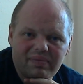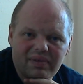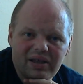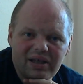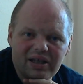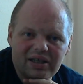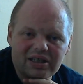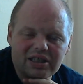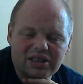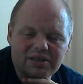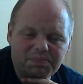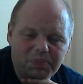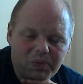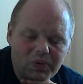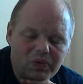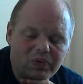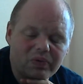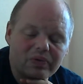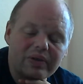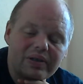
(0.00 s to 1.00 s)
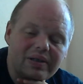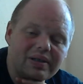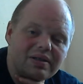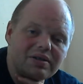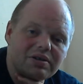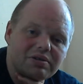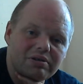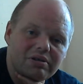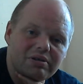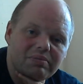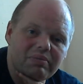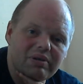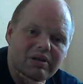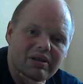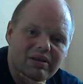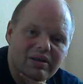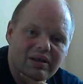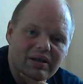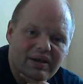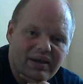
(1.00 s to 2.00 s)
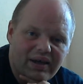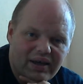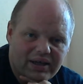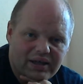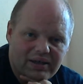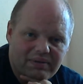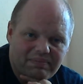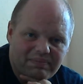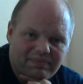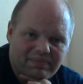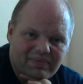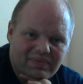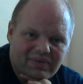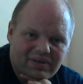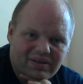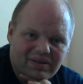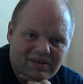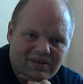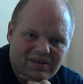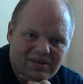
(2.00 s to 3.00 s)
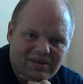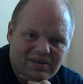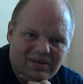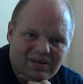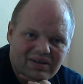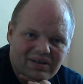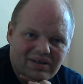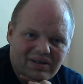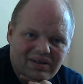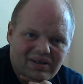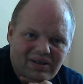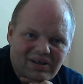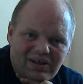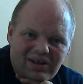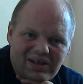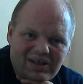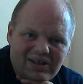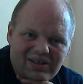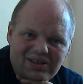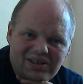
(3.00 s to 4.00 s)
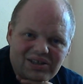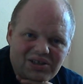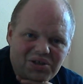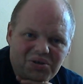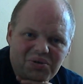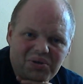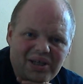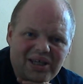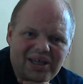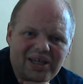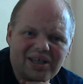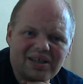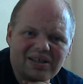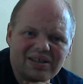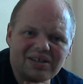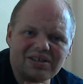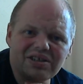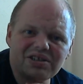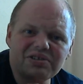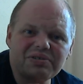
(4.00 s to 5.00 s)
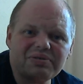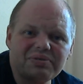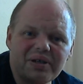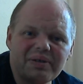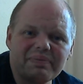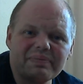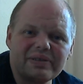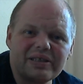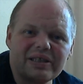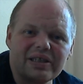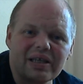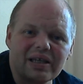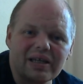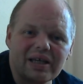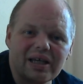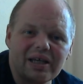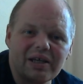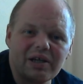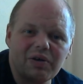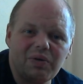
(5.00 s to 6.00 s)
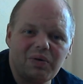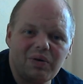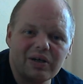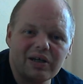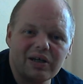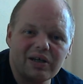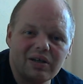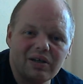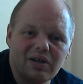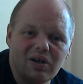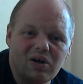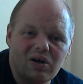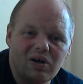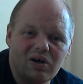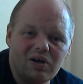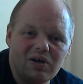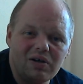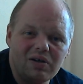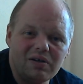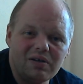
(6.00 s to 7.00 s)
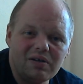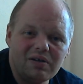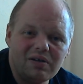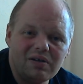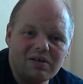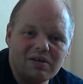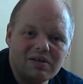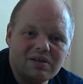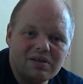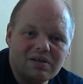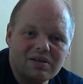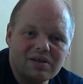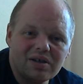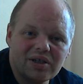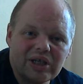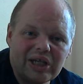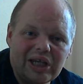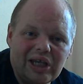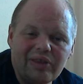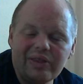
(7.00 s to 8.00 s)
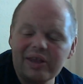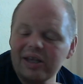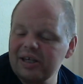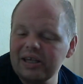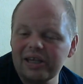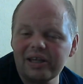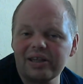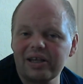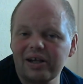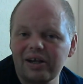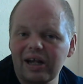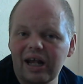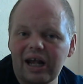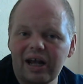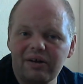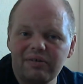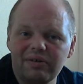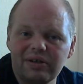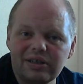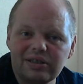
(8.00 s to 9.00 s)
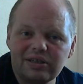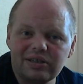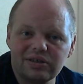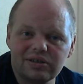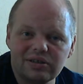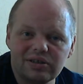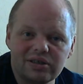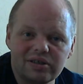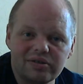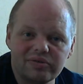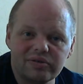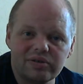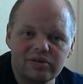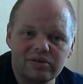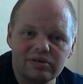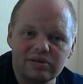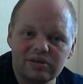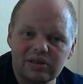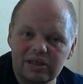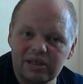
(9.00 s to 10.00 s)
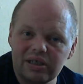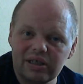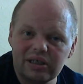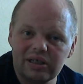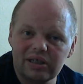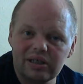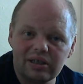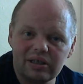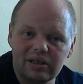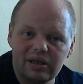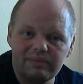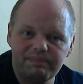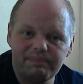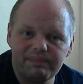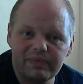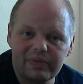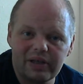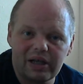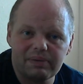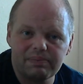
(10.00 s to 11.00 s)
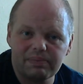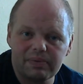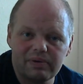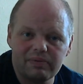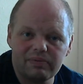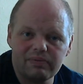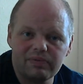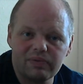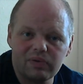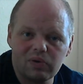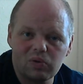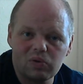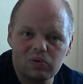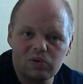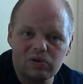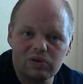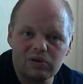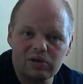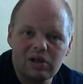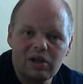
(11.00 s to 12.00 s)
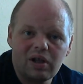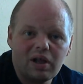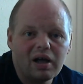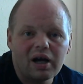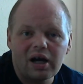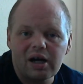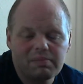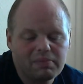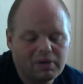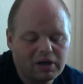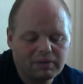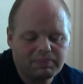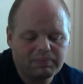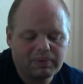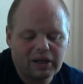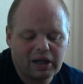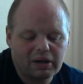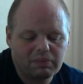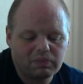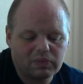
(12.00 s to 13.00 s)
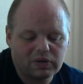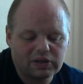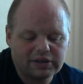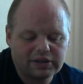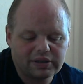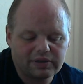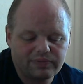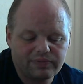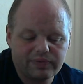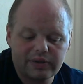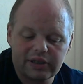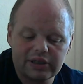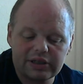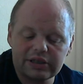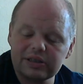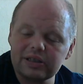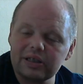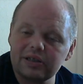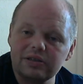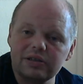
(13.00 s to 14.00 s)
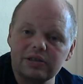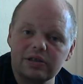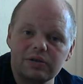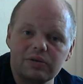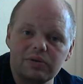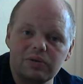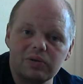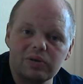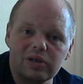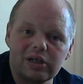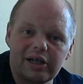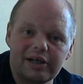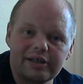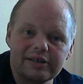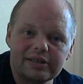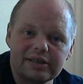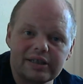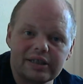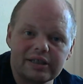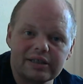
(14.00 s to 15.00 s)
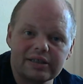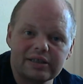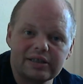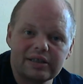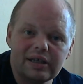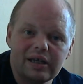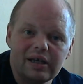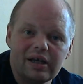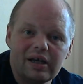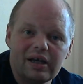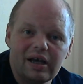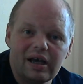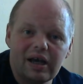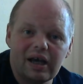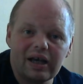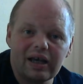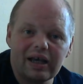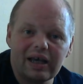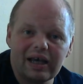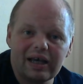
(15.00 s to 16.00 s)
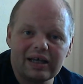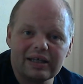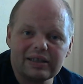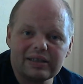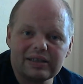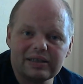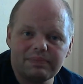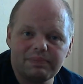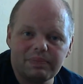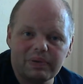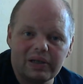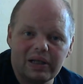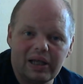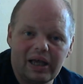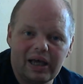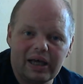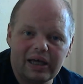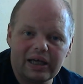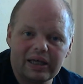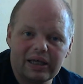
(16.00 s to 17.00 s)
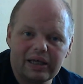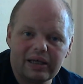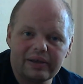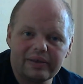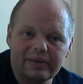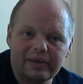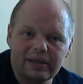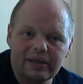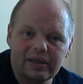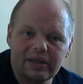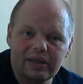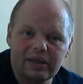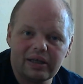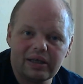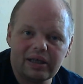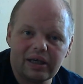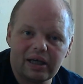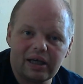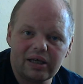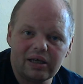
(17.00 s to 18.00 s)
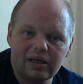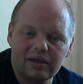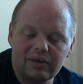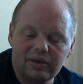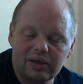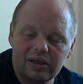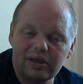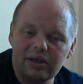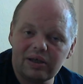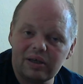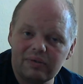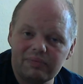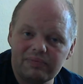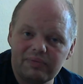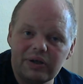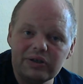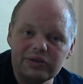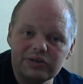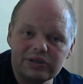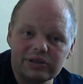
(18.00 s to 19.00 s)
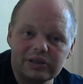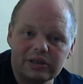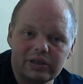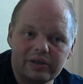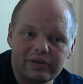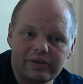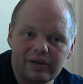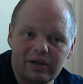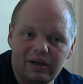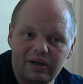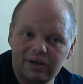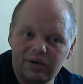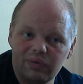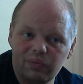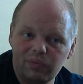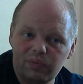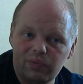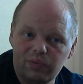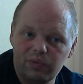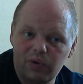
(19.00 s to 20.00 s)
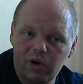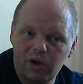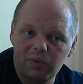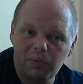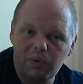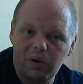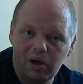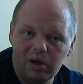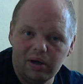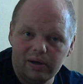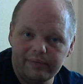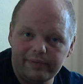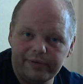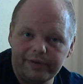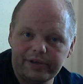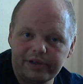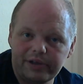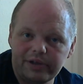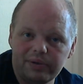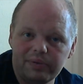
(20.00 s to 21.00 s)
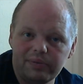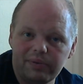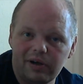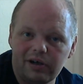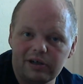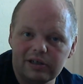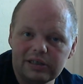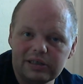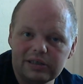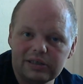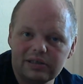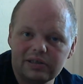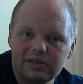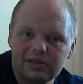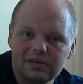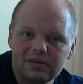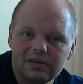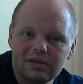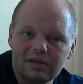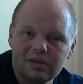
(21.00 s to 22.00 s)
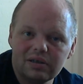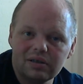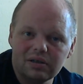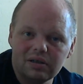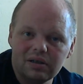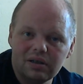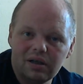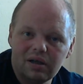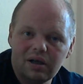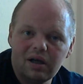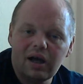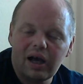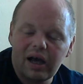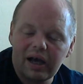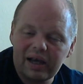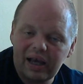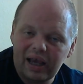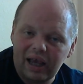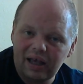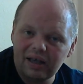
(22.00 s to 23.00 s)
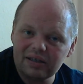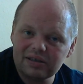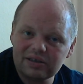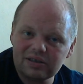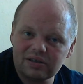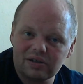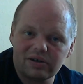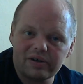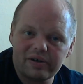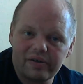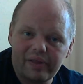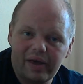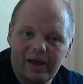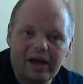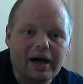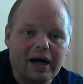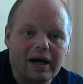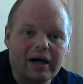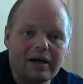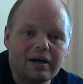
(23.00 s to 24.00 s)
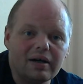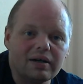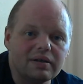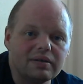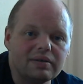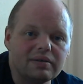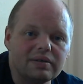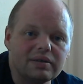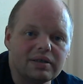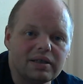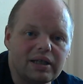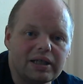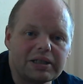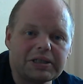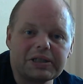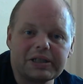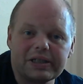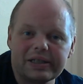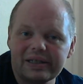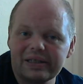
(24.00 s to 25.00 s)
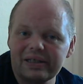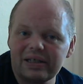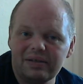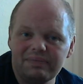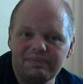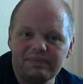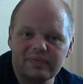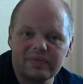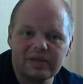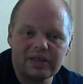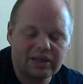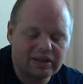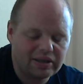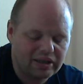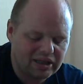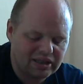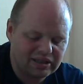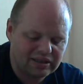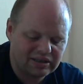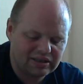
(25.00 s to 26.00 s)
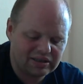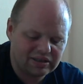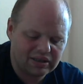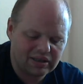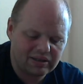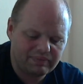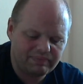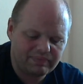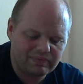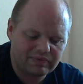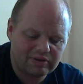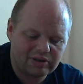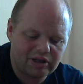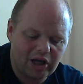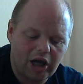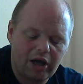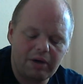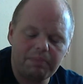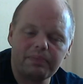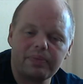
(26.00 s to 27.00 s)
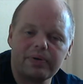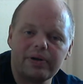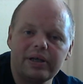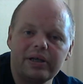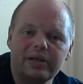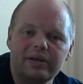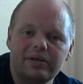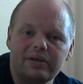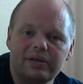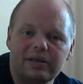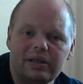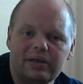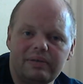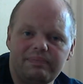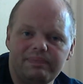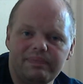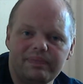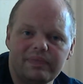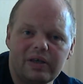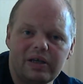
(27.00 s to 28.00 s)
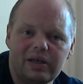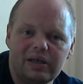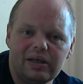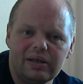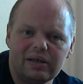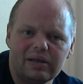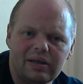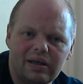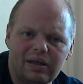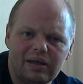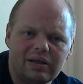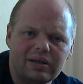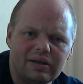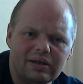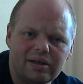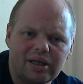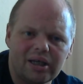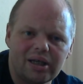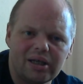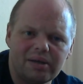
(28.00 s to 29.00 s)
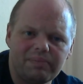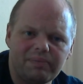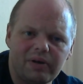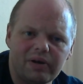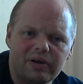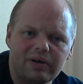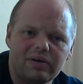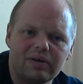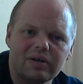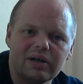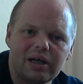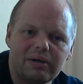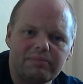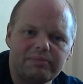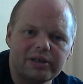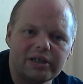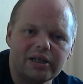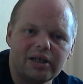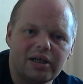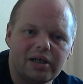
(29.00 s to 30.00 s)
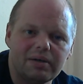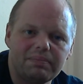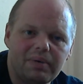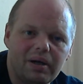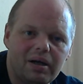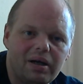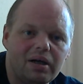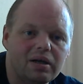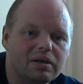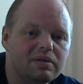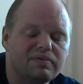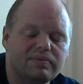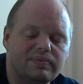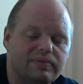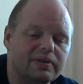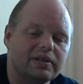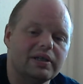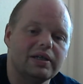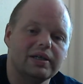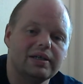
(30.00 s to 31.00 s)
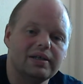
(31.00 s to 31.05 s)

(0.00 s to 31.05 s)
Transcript: spoiled the enjoyment of the game, and two, it disrupted the game quite a lot. They did their characters for the Labyrinth Lord, and my plan was to finish Dungeon Crawl Classics and get to play the adventure that I wrote over 2 nights. And get start that, and actually, that's a pretty good game I got coming up. Hopefully,